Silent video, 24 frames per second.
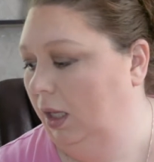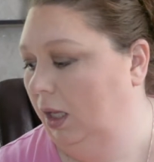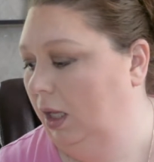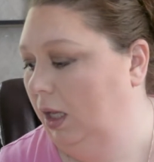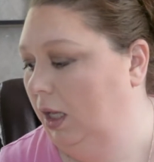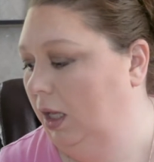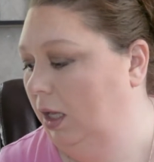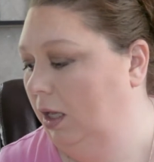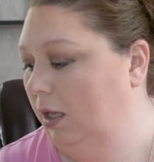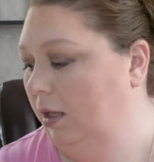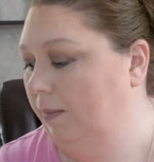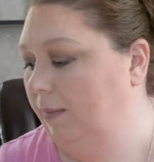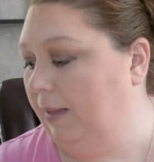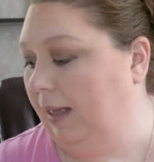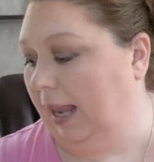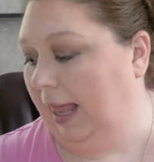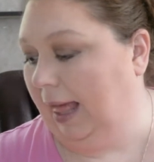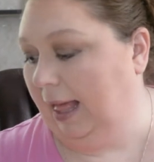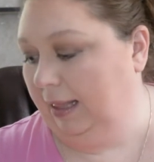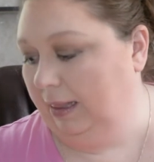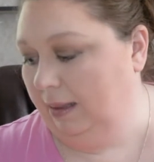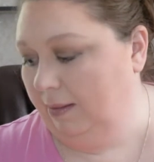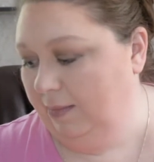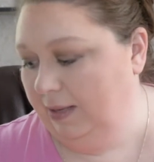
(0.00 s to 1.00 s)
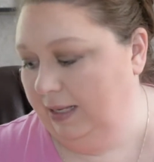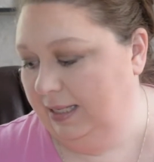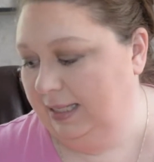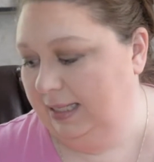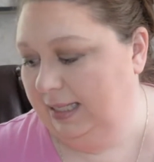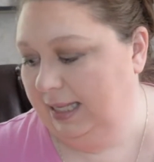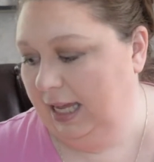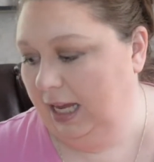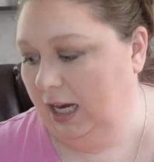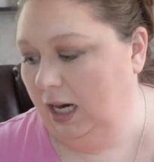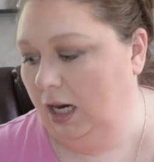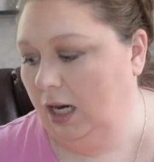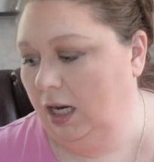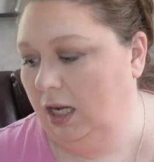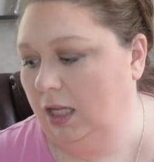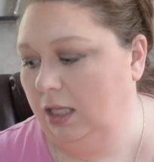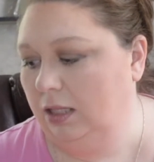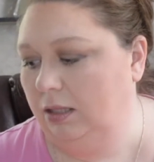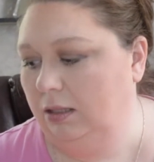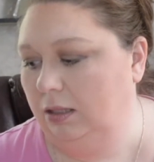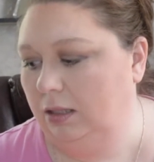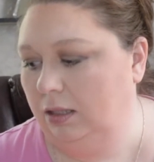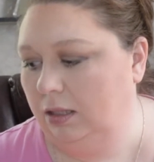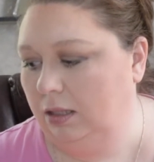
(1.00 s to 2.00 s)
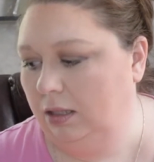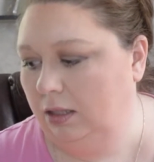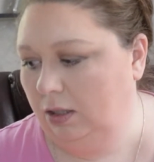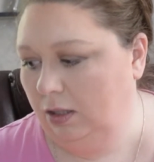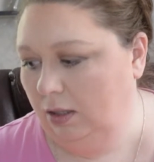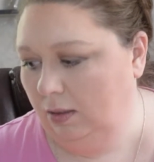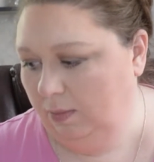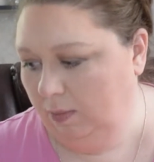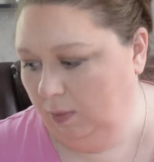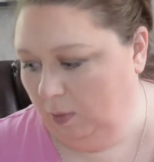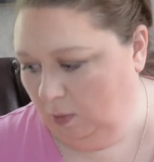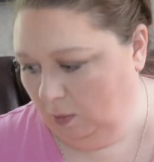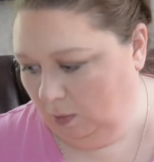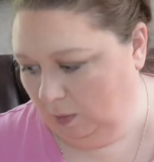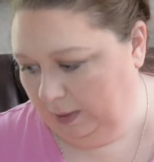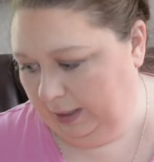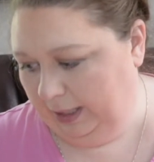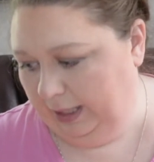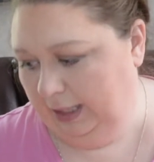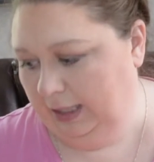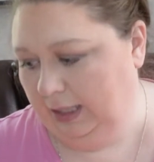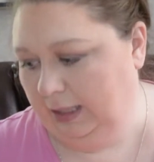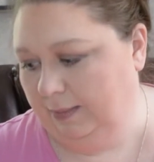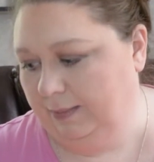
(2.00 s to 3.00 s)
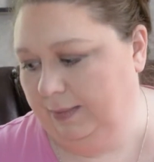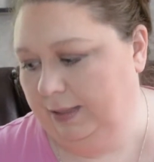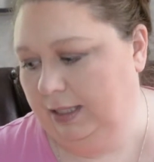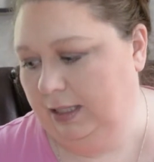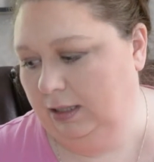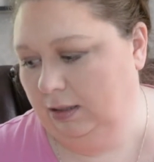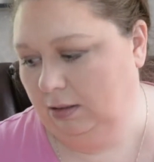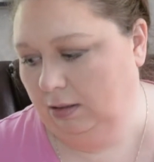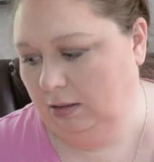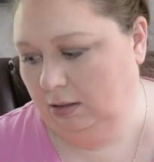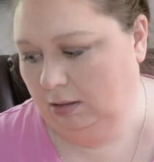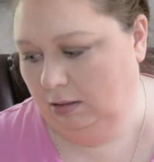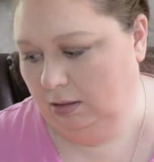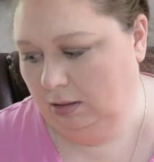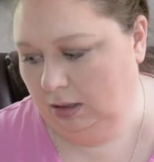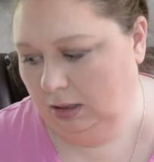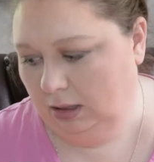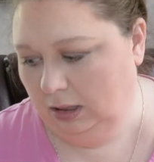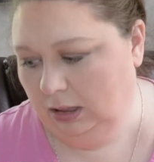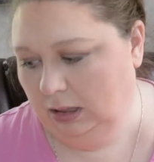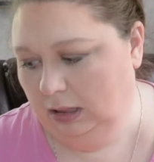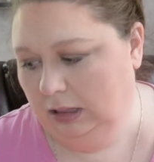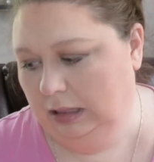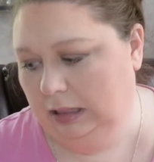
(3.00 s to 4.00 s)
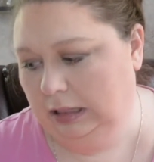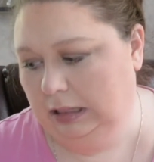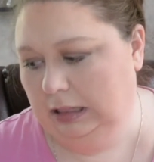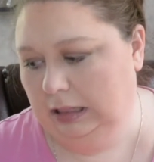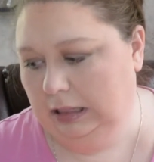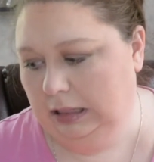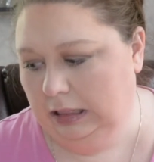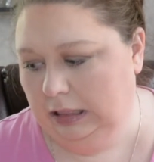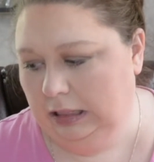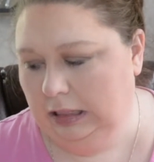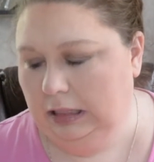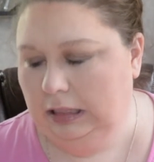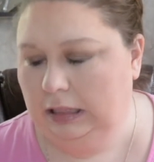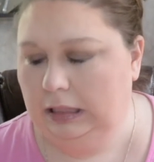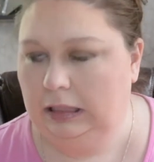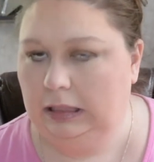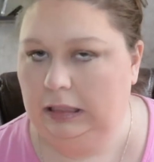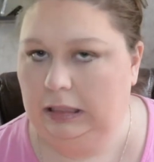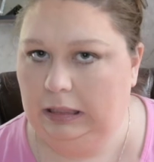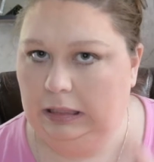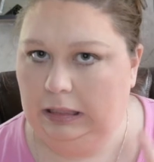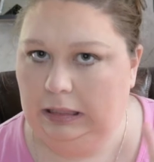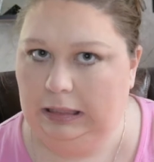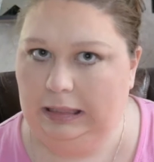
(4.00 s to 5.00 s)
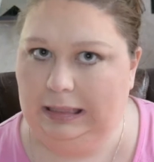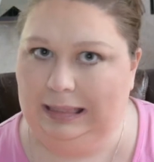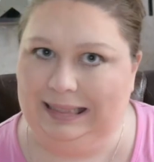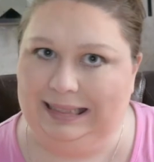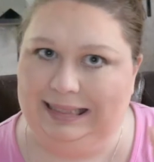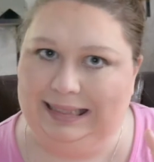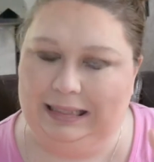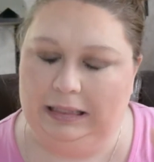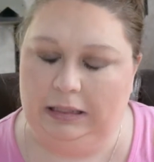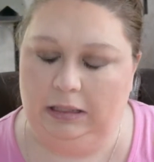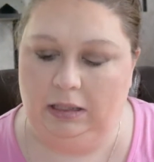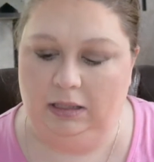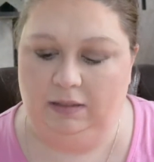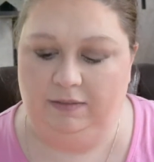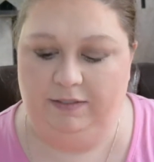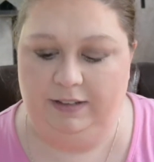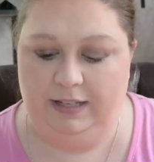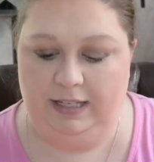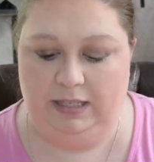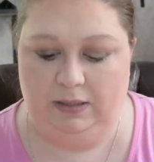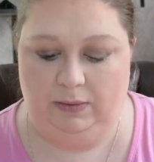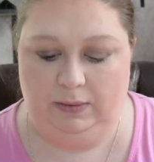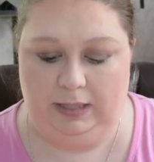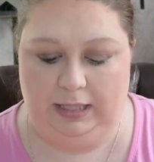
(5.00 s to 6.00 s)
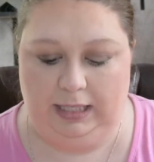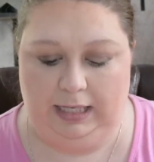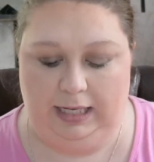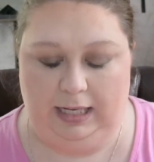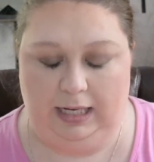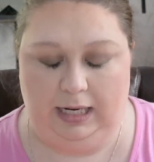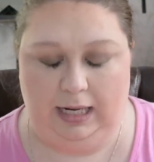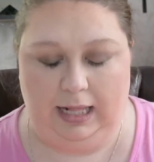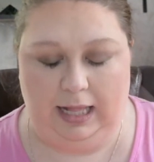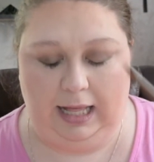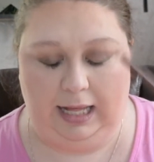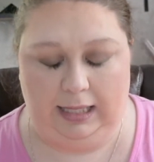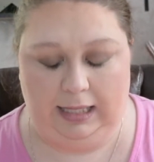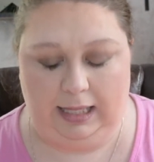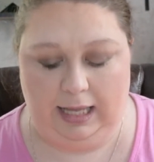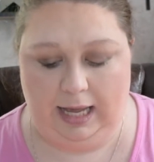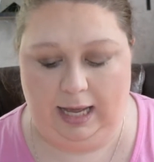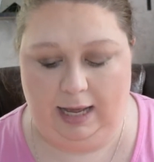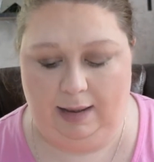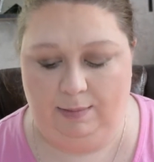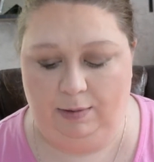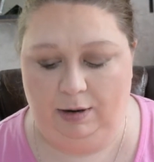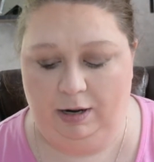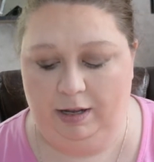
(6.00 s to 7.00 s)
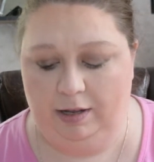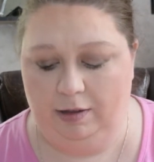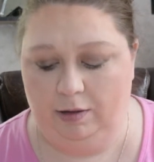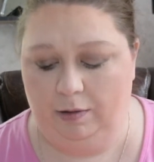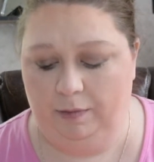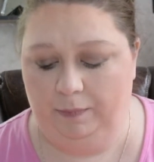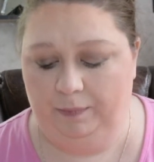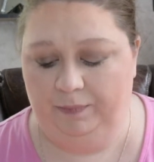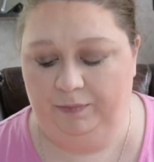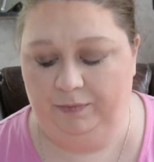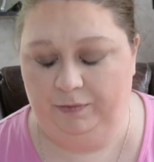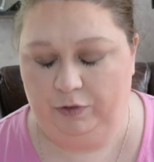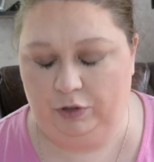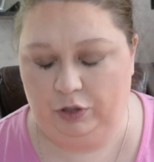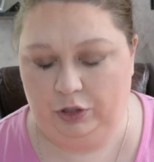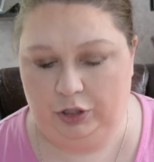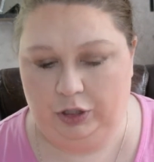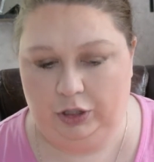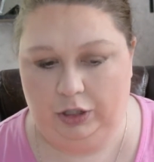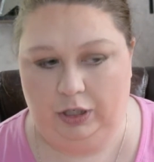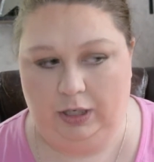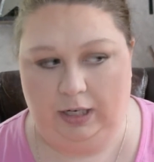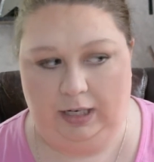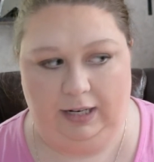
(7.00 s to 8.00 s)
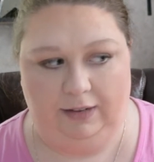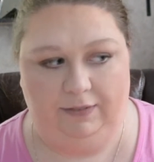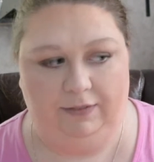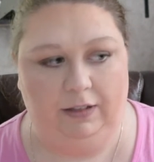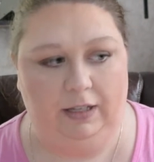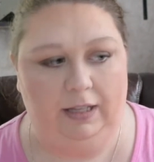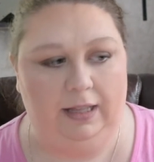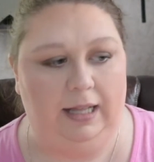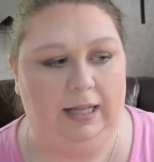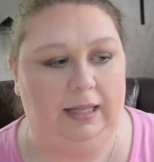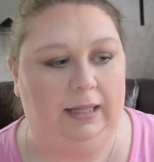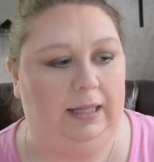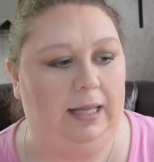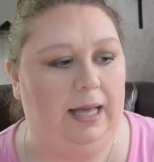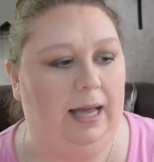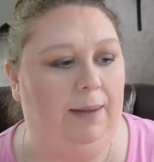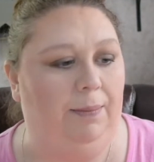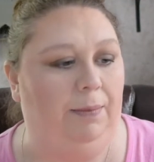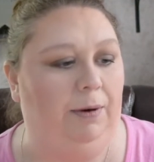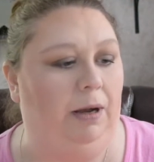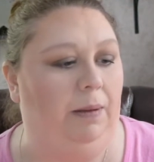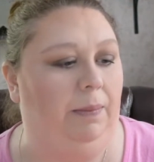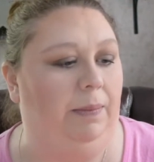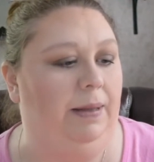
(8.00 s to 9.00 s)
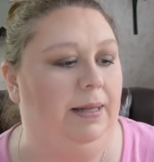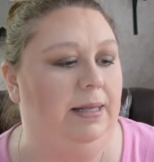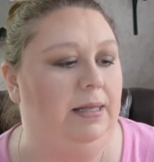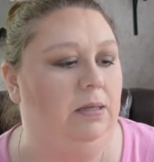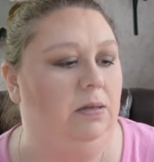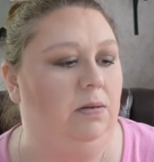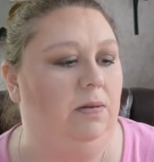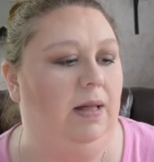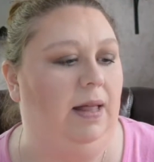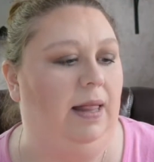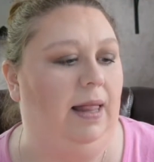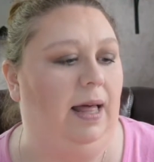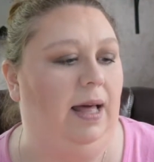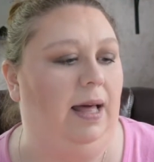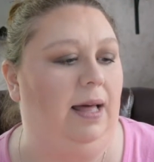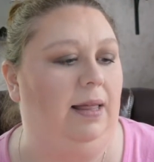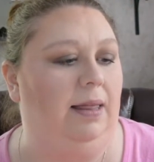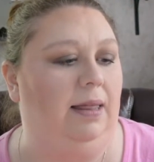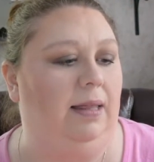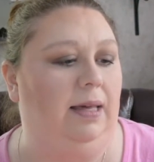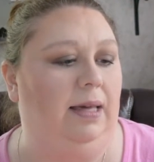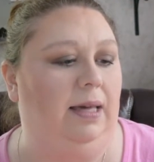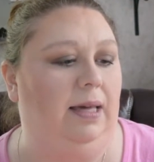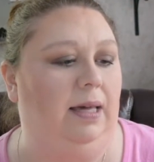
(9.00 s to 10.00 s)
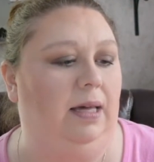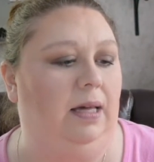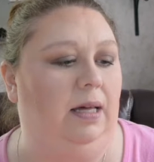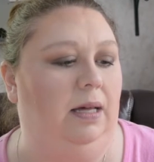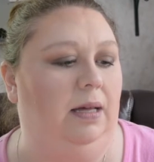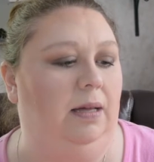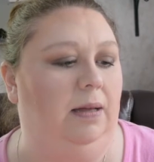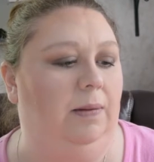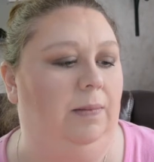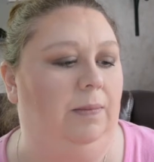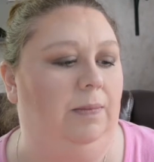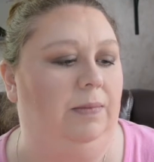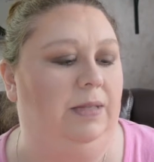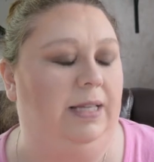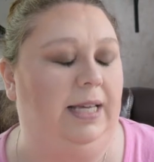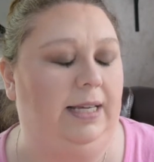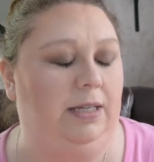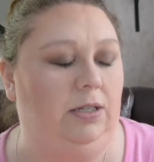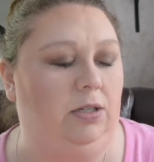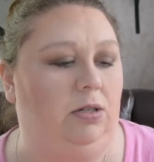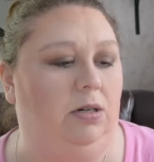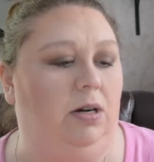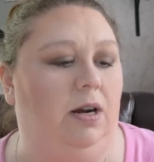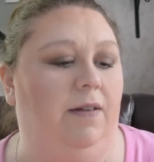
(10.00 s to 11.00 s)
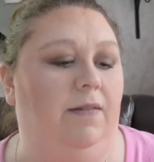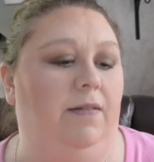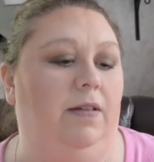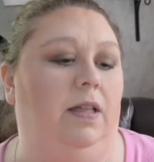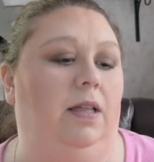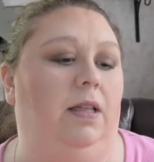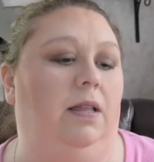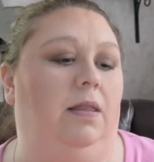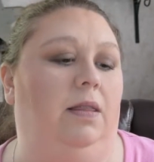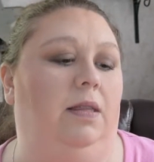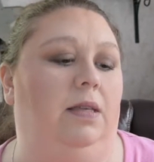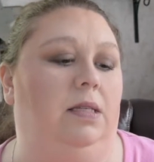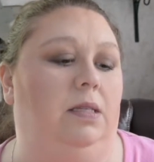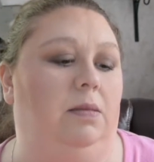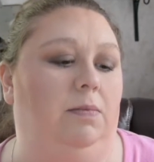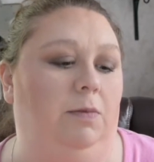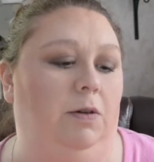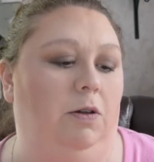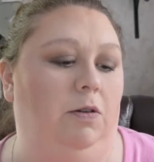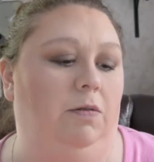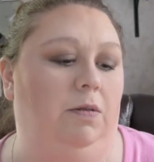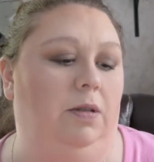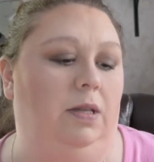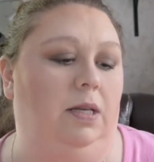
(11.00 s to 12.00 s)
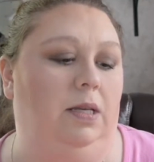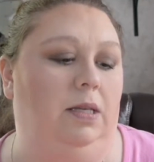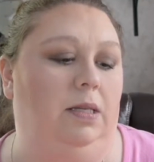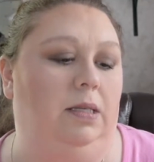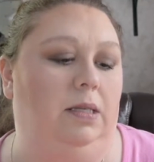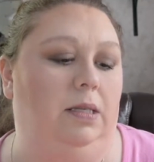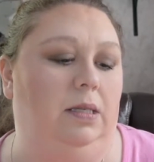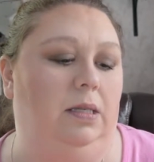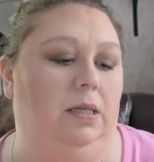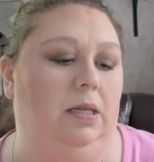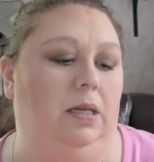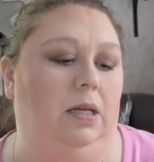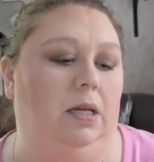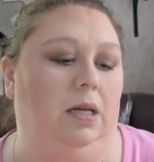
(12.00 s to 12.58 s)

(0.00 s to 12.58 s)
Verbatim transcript: Um, I like the mascara to a point. I'm still Mm, on the fence with it. I like the eyebrow for sure. I definitely like the eyebrow pencil. I like the um, texture of it, the smoothness.